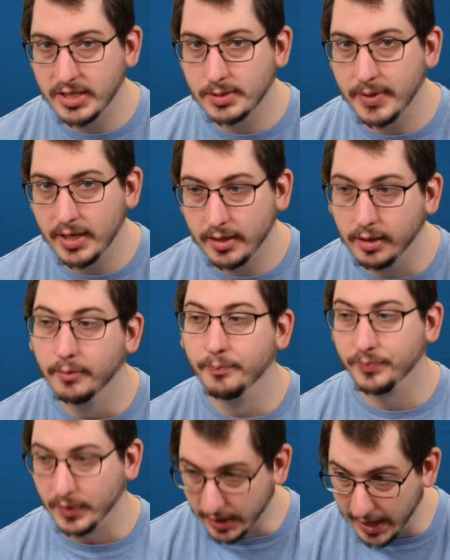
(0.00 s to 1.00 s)
speak?
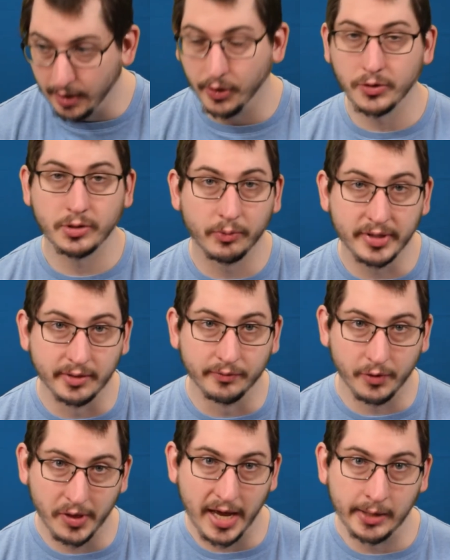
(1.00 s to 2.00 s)
Yeah, there's a reason
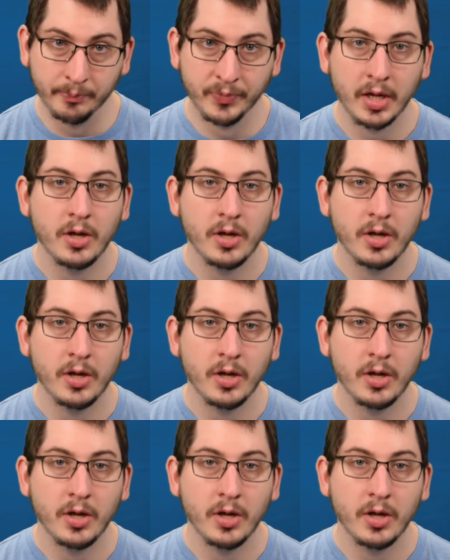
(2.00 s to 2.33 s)
for that.